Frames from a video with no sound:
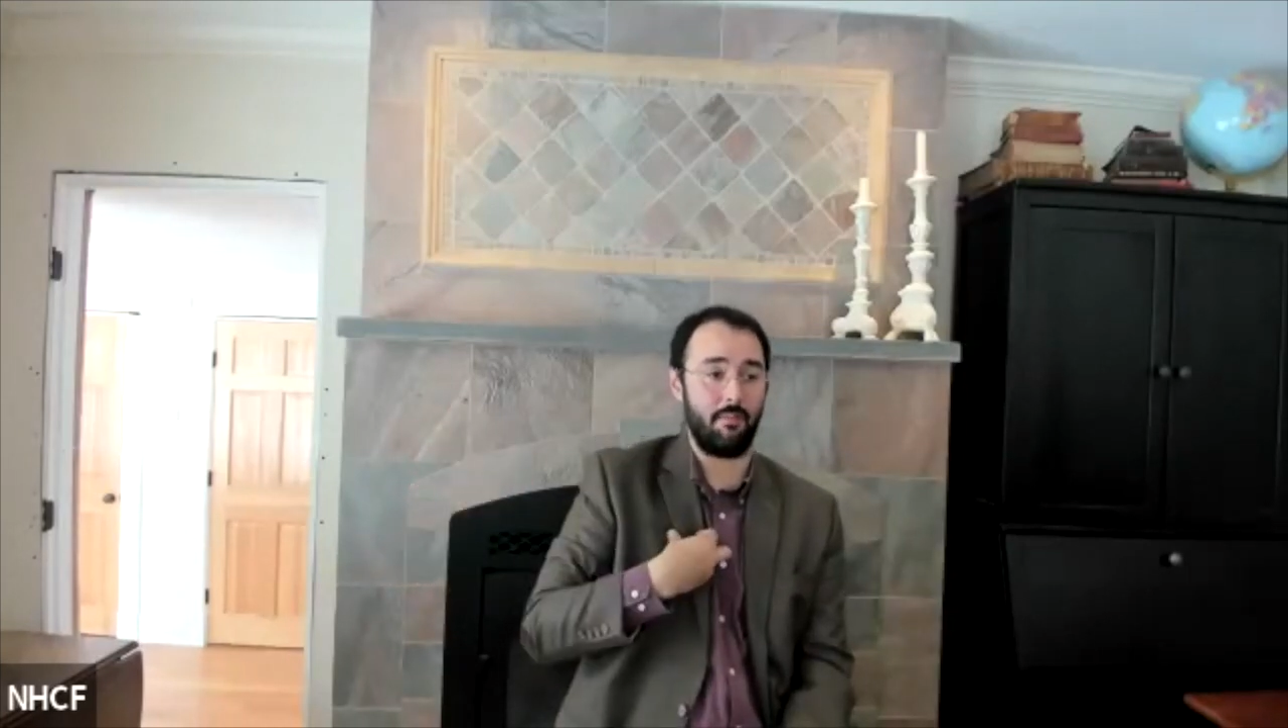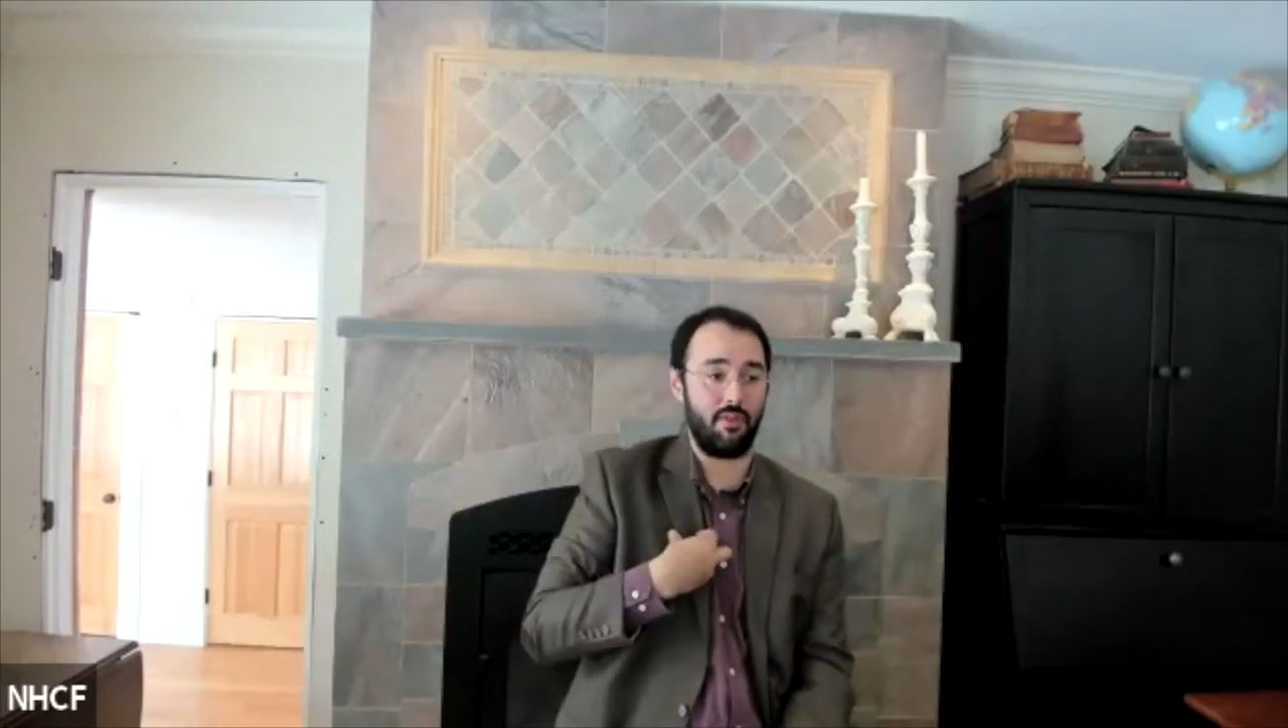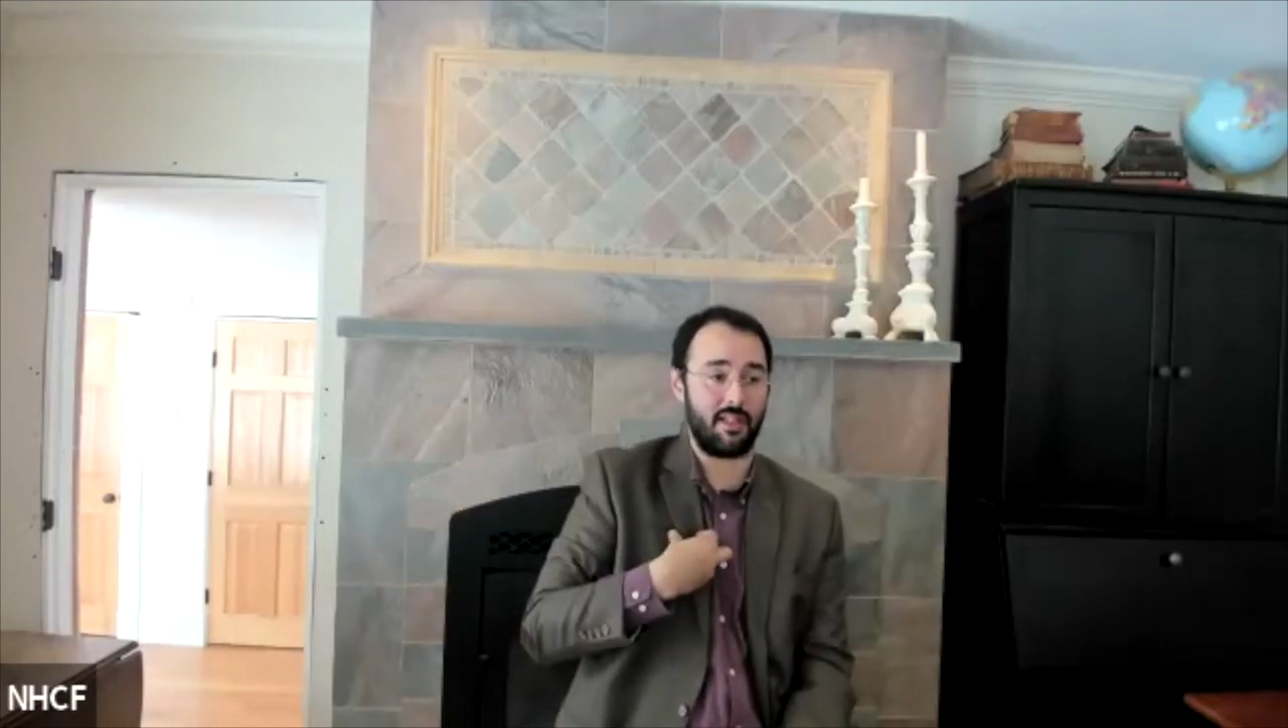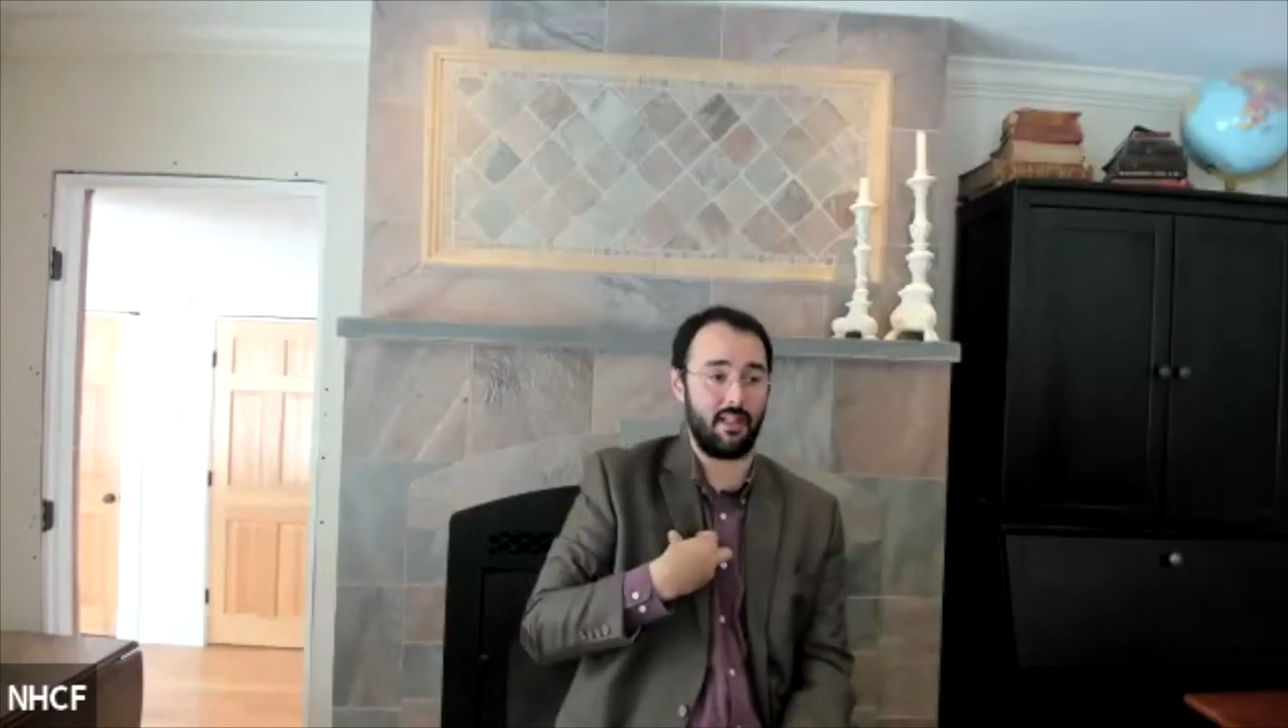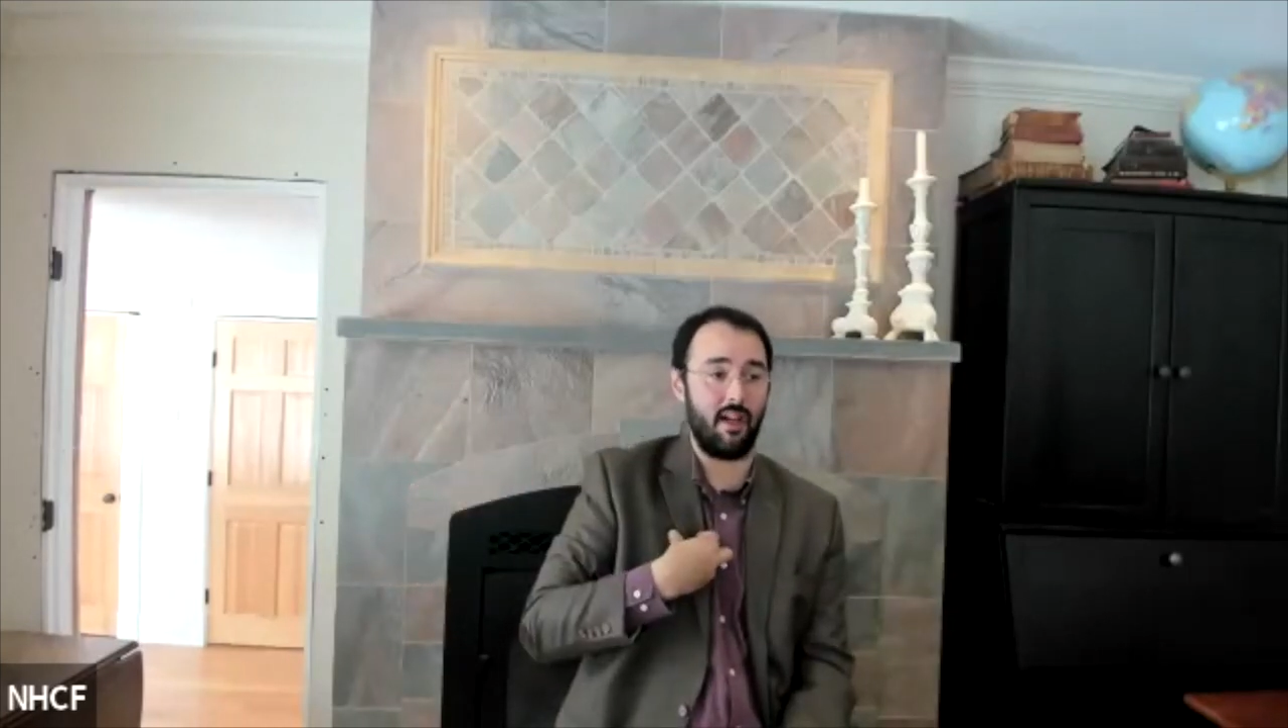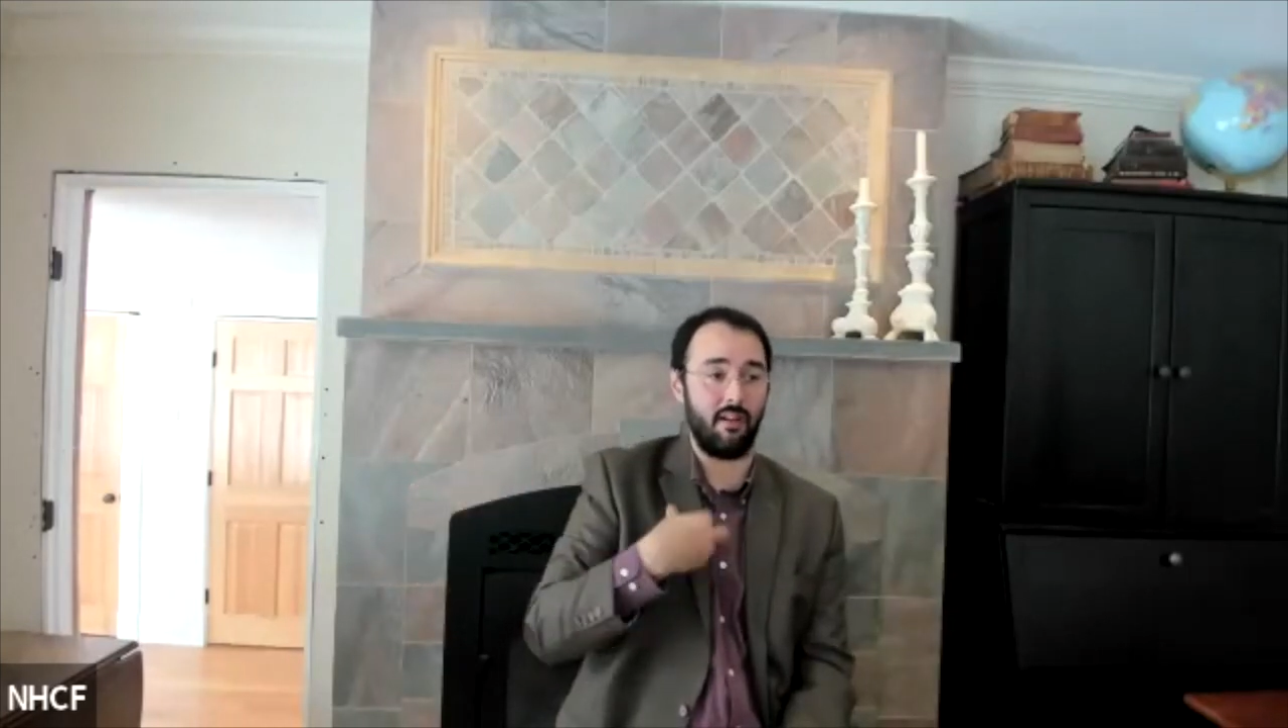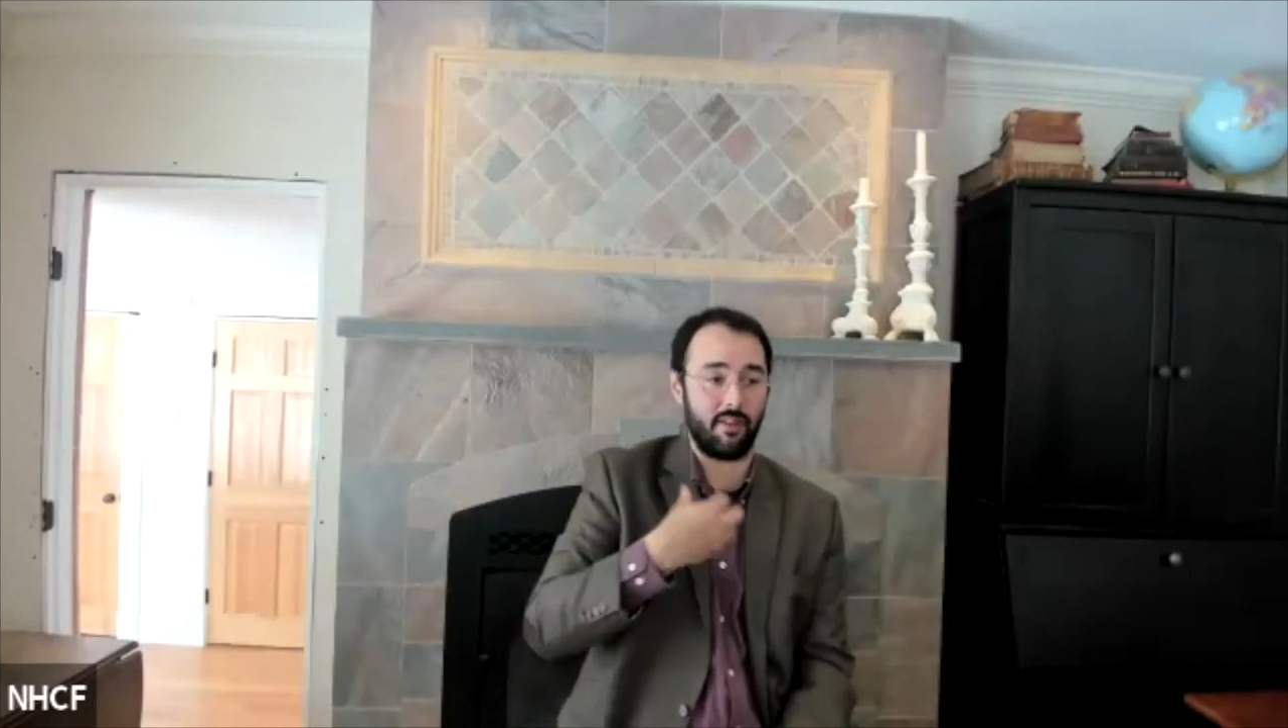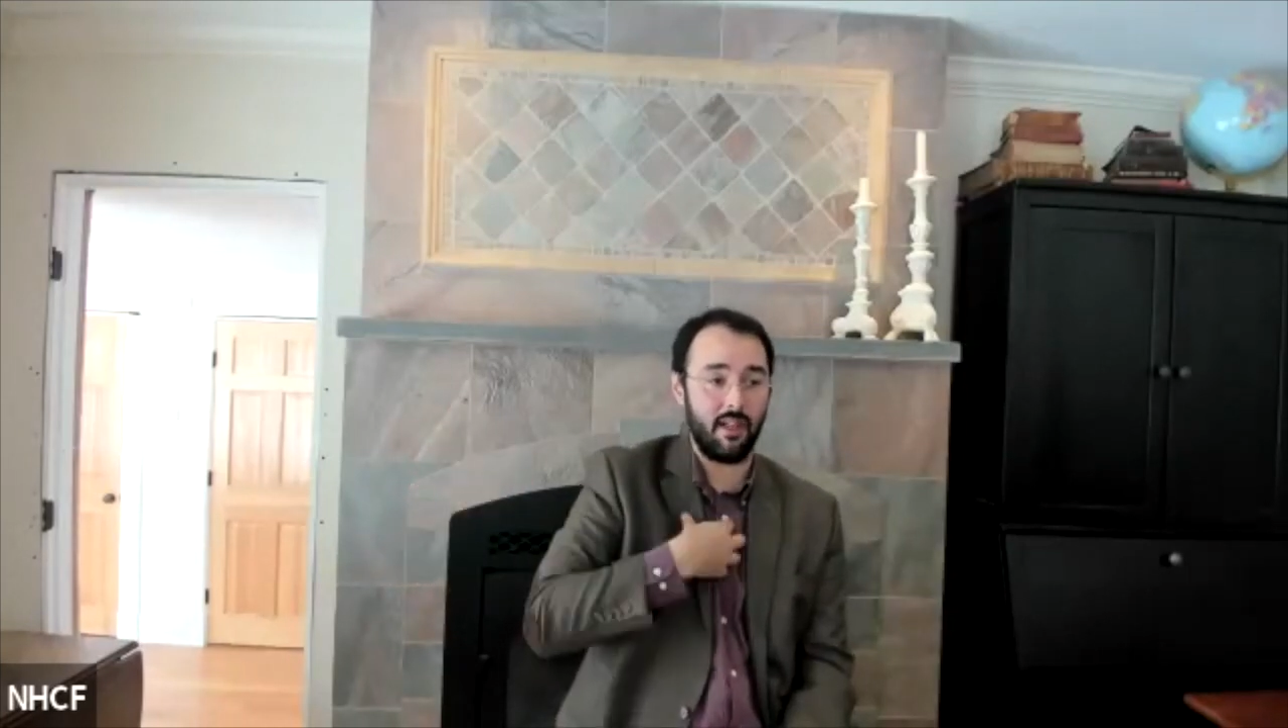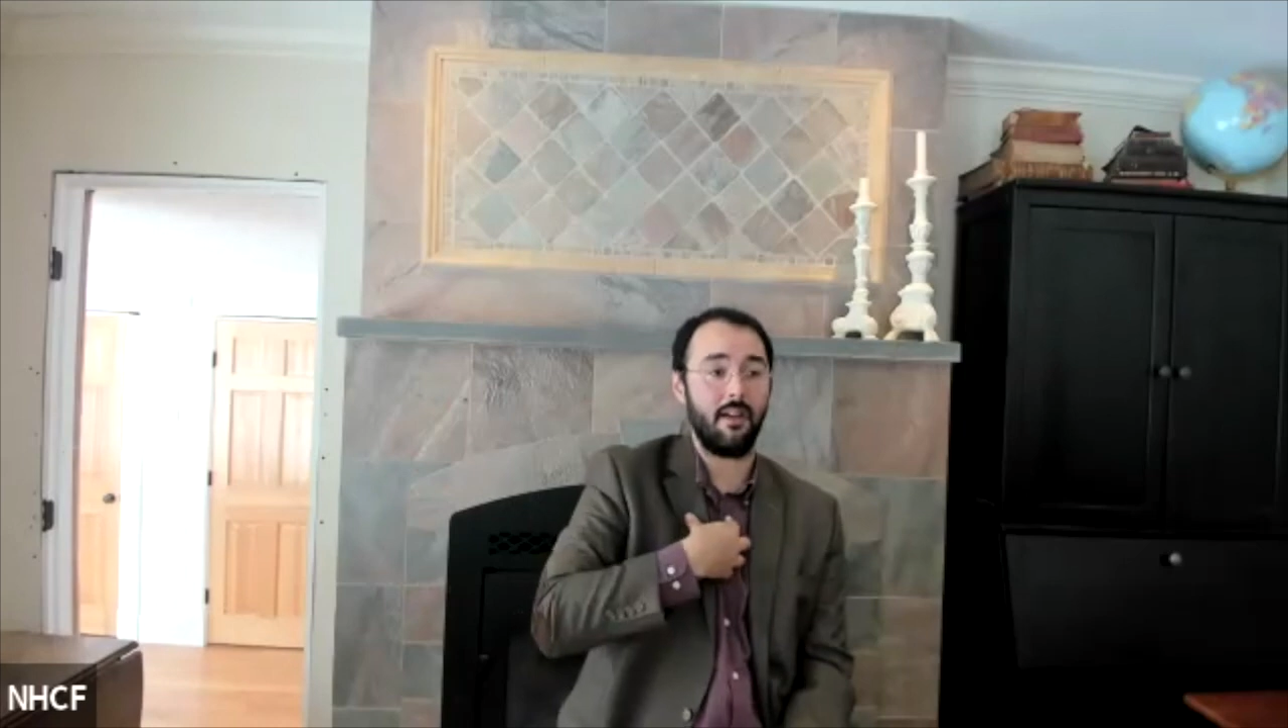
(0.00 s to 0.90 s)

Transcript: which is love,